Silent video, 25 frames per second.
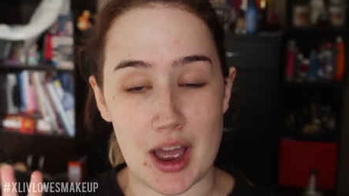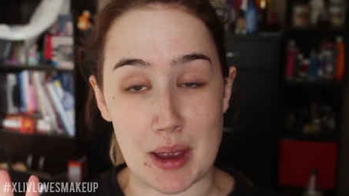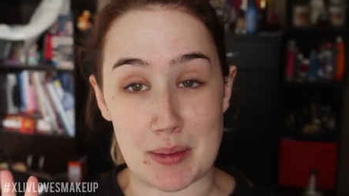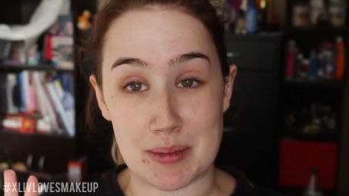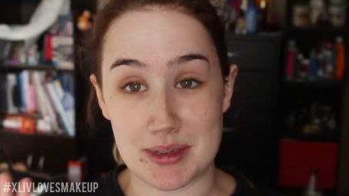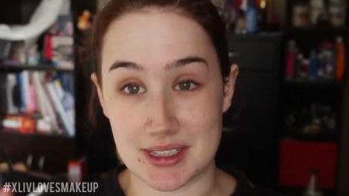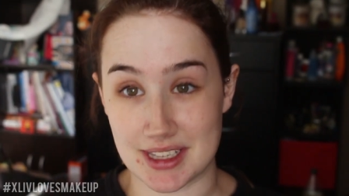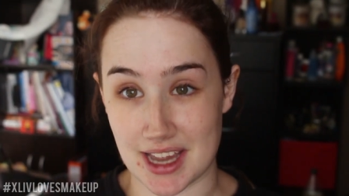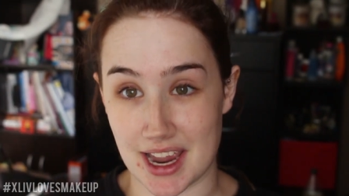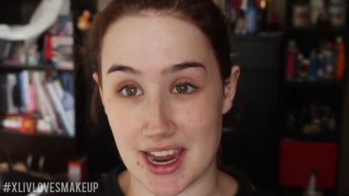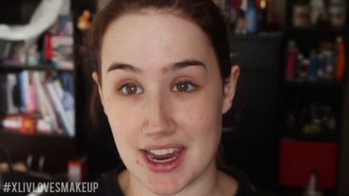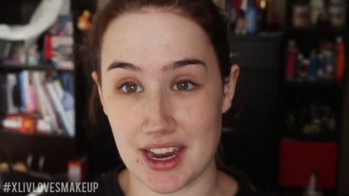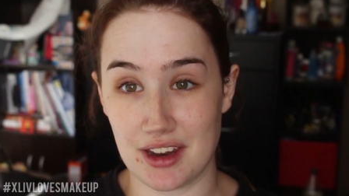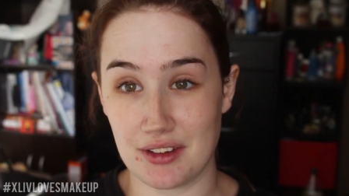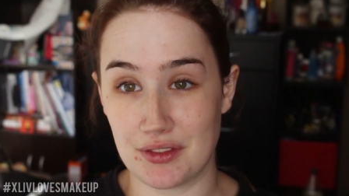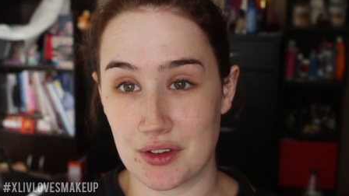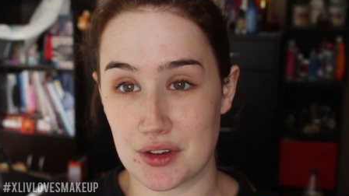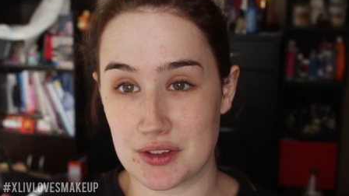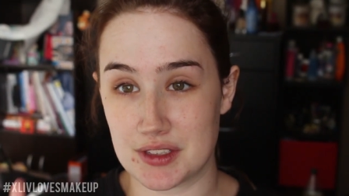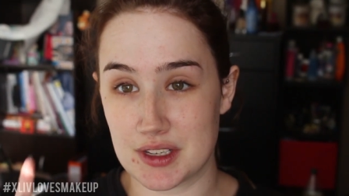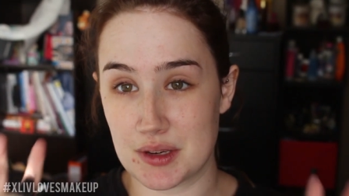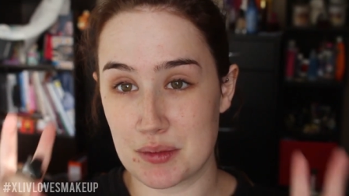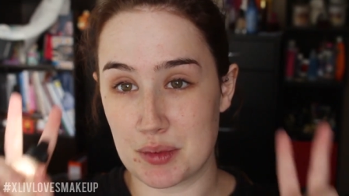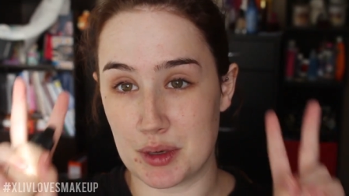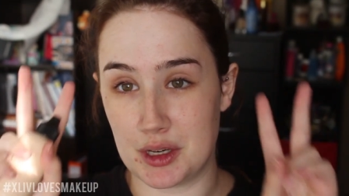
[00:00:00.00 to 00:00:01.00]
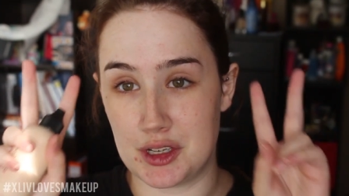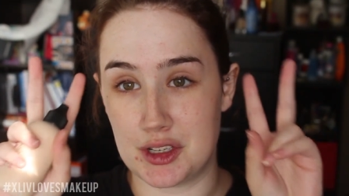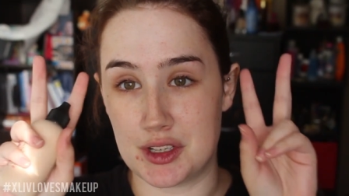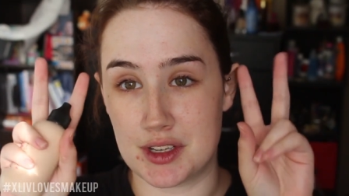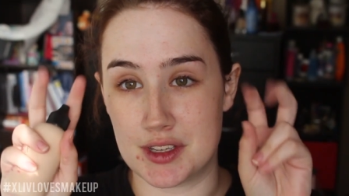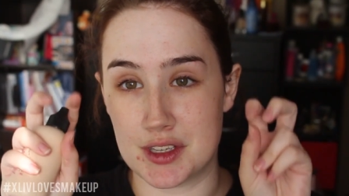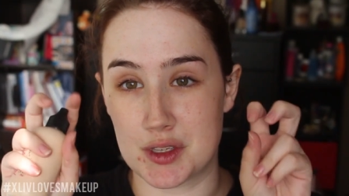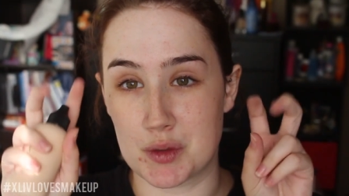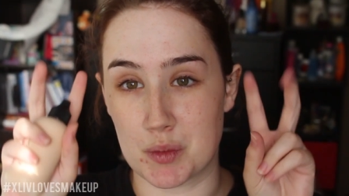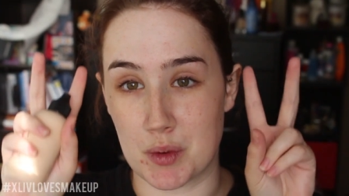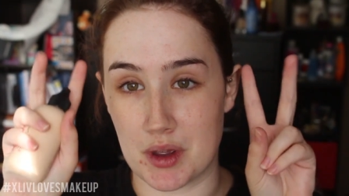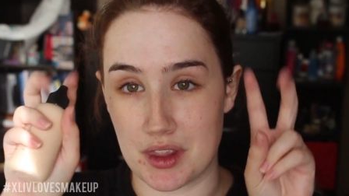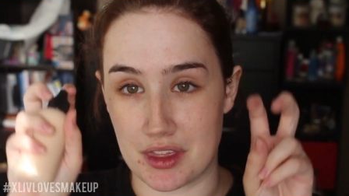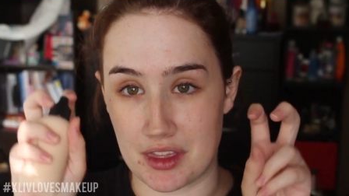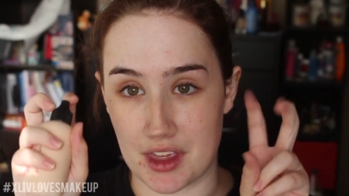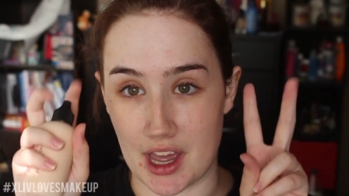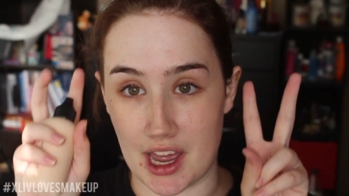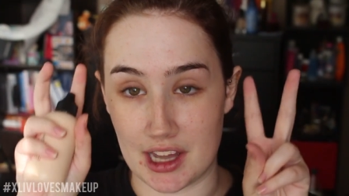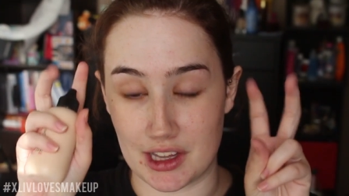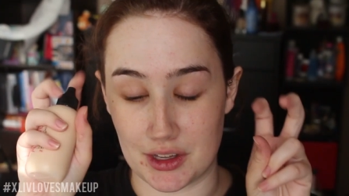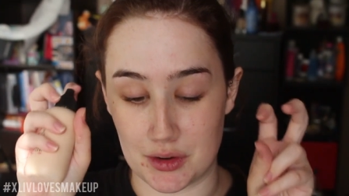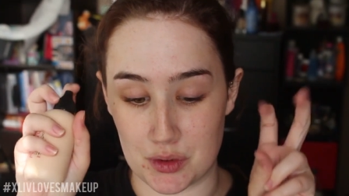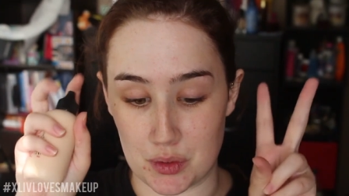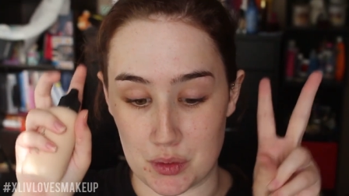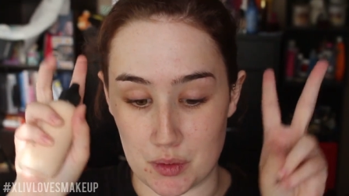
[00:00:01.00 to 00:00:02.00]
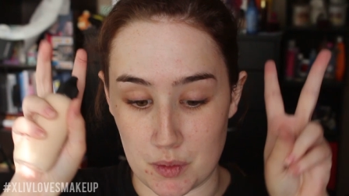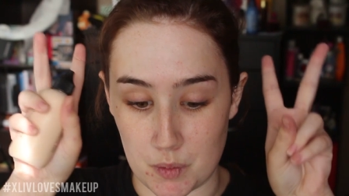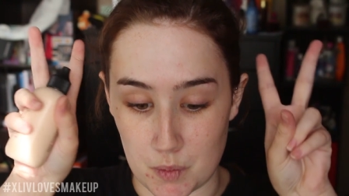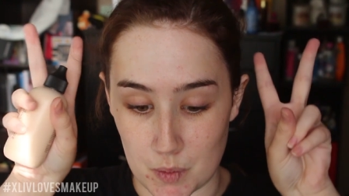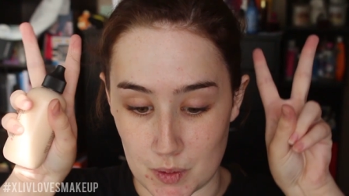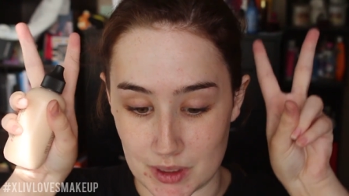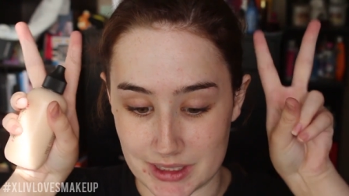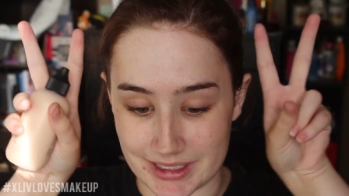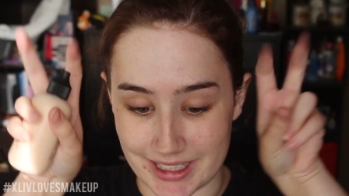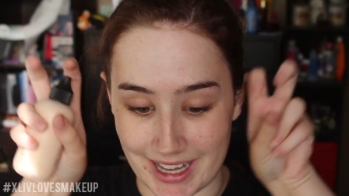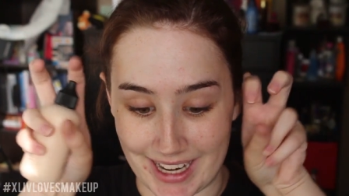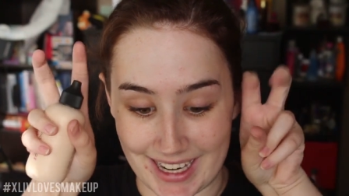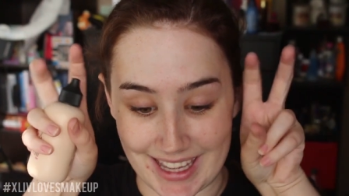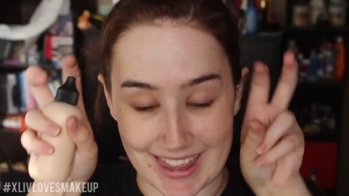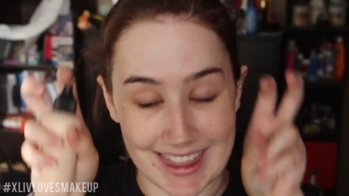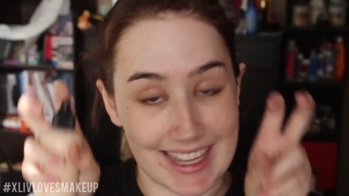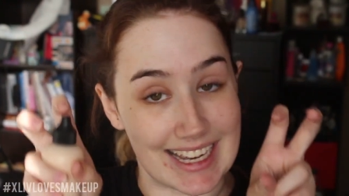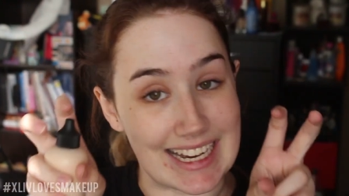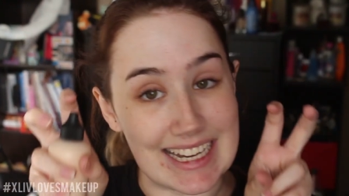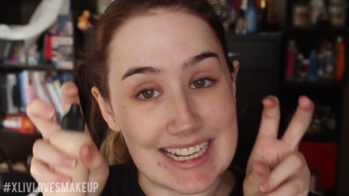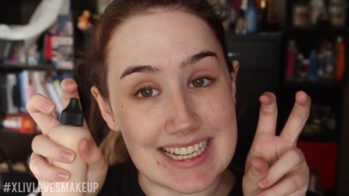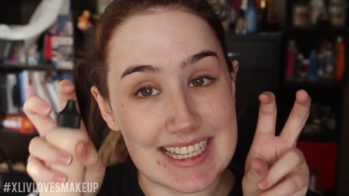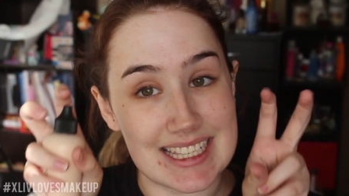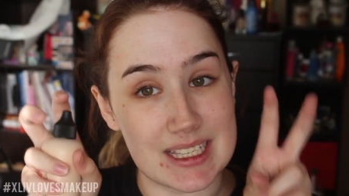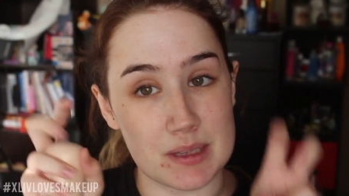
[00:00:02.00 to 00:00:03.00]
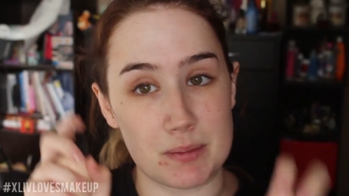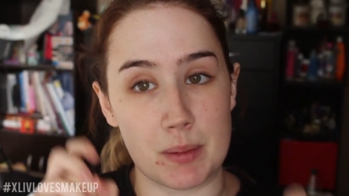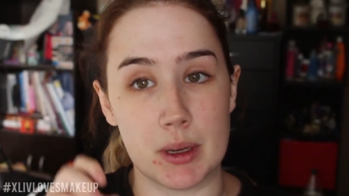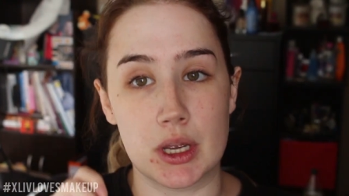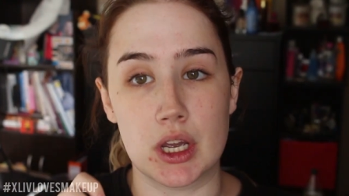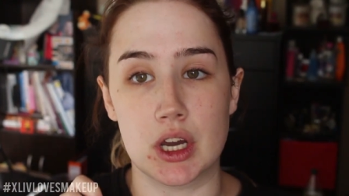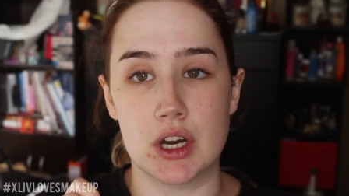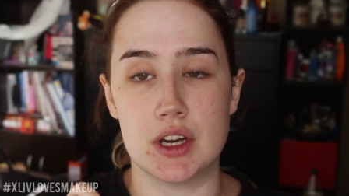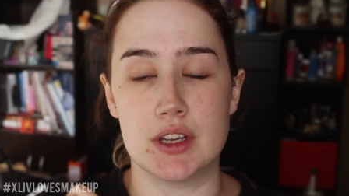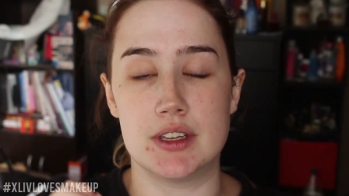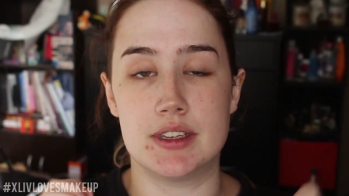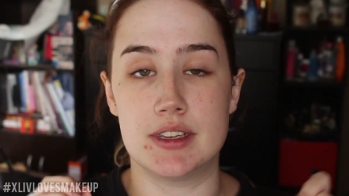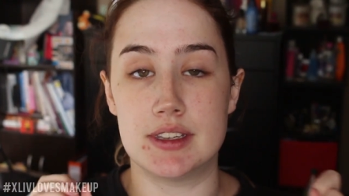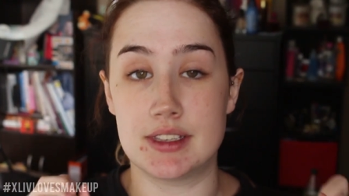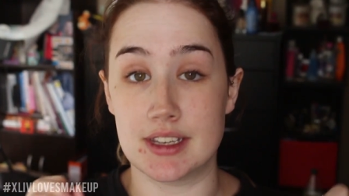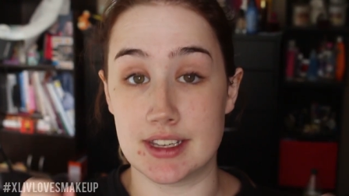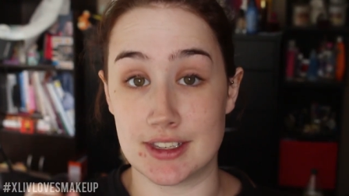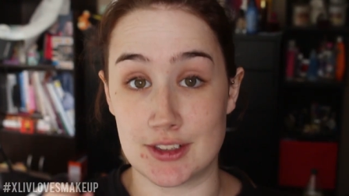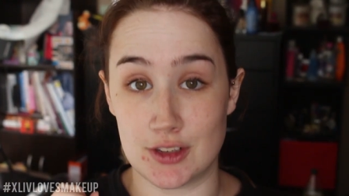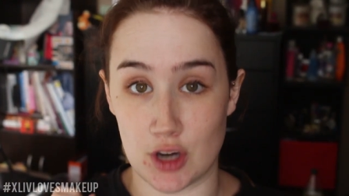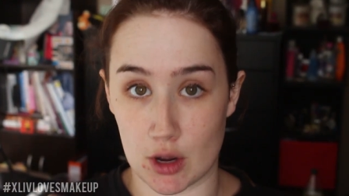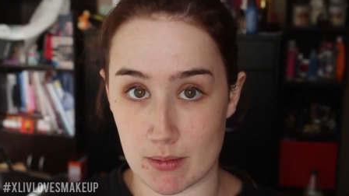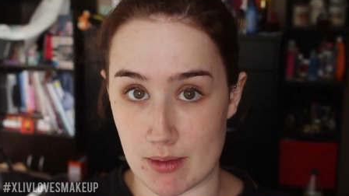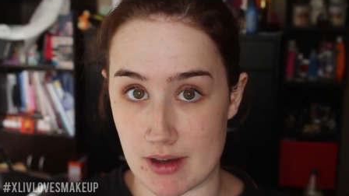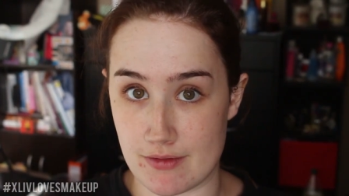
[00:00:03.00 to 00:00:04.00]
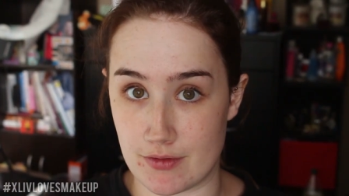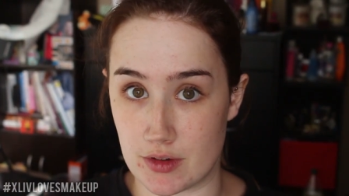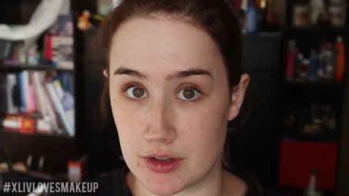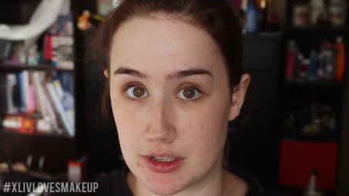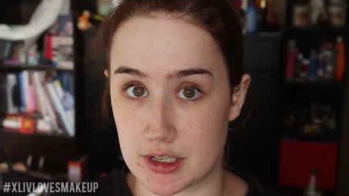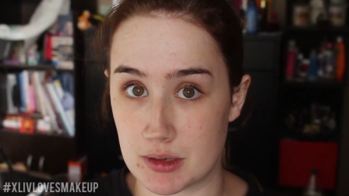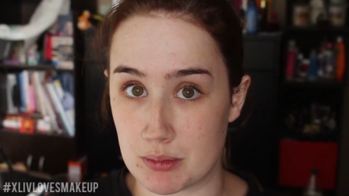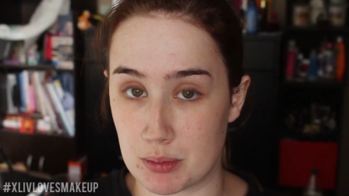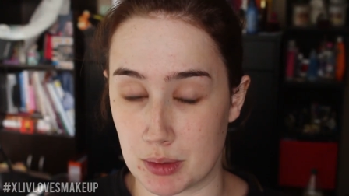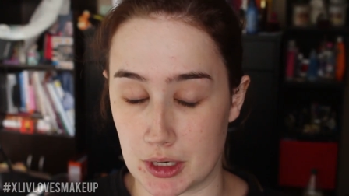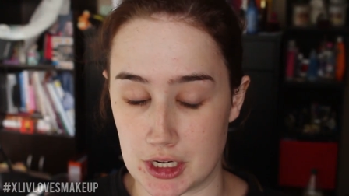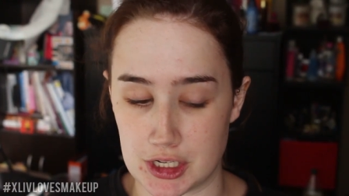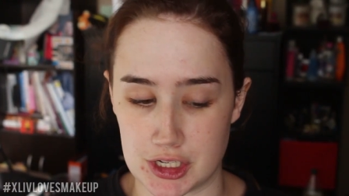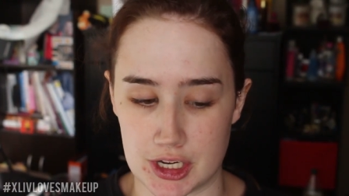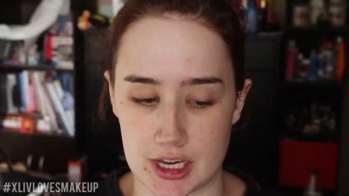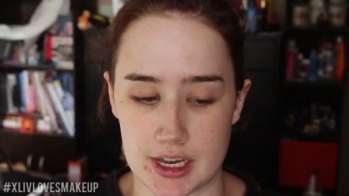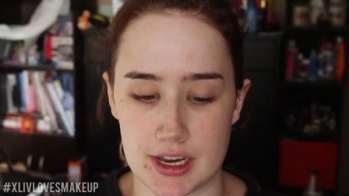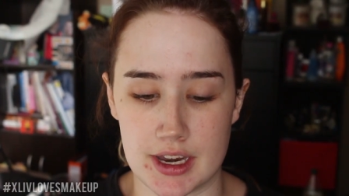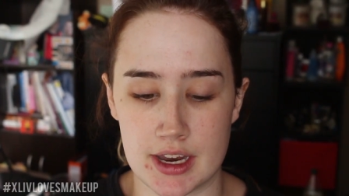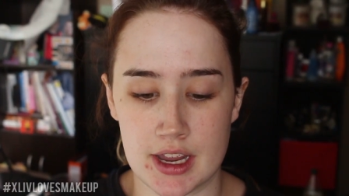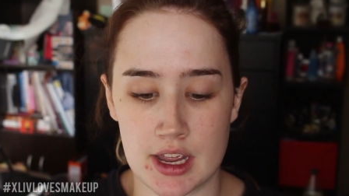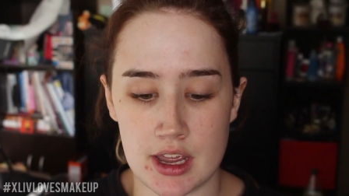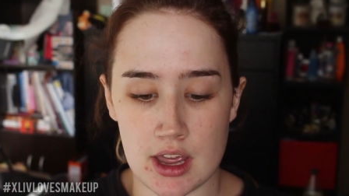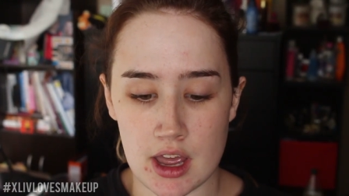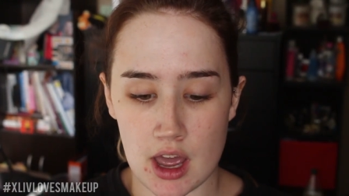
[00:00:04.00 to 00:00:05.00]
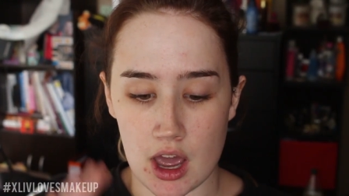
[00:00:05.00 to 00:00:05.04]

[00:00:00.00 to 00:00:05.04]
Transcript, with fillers: I'm saying first impressions with a little like this because this is not my first impression.